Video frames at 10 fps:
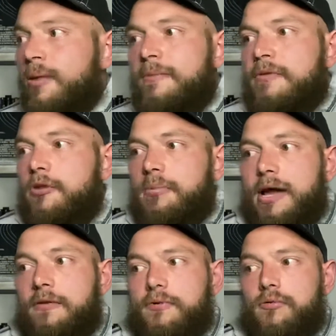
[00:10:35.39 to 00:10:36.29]
some kind
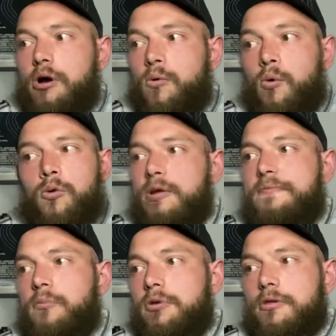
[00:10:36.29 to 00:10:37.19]
of a row, or
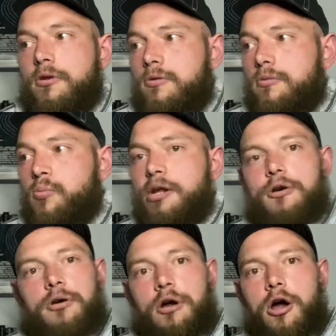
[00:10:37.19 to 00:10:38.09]
even one of those
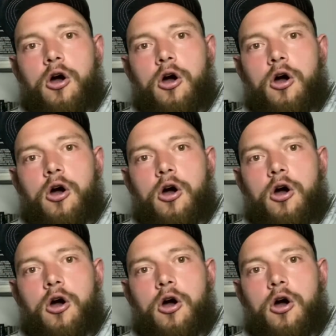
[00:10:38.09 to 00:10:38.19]
weirder